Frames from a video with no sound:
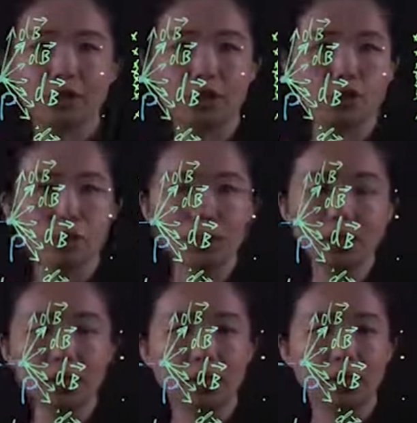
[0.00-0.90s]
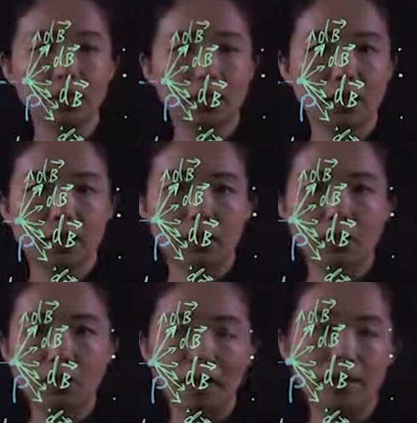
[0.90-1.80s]
a short
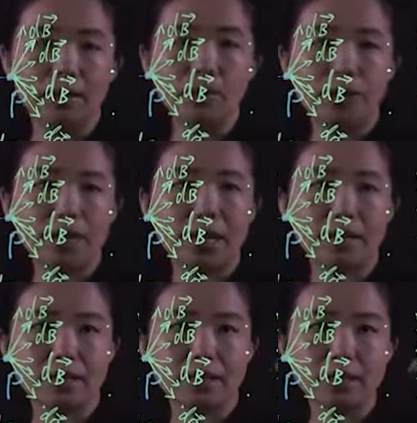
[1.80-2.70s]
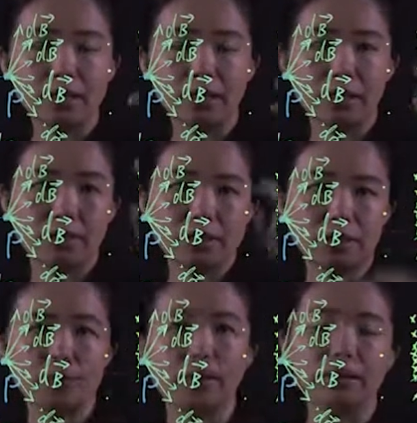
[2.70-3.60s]
while which has a current going
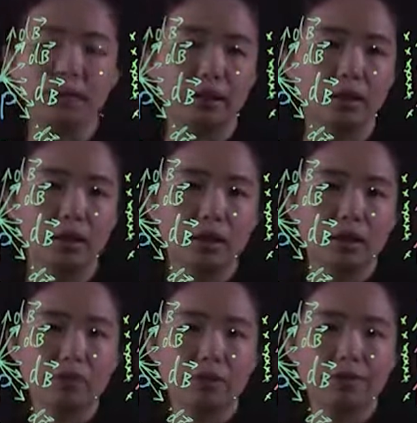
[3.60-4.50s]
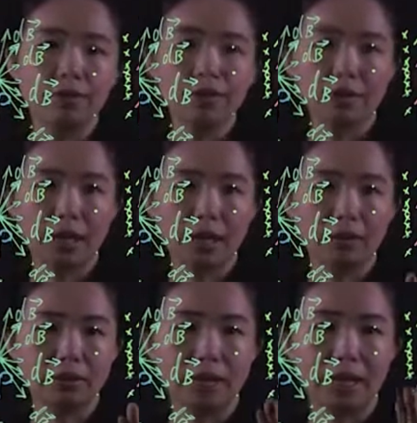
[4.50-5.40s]
through it, we figured
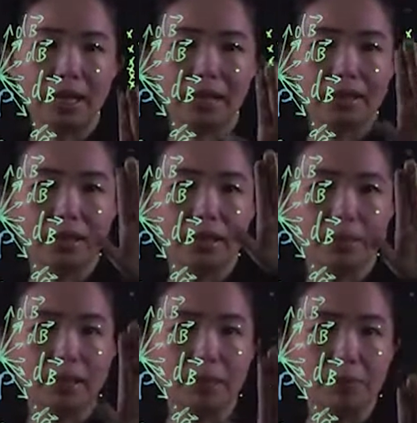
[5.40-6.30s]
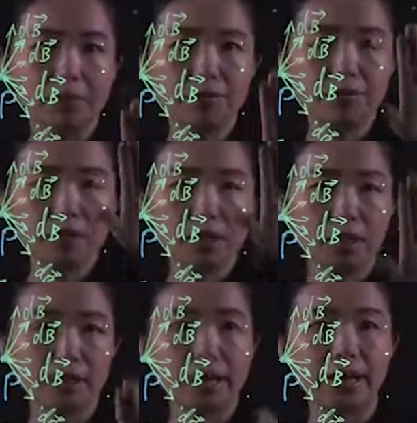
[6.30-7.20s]
out that the B field
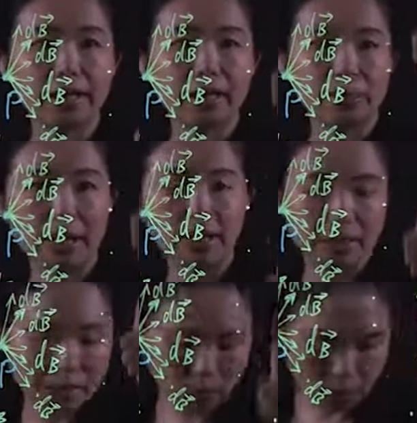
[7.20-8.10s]
created by this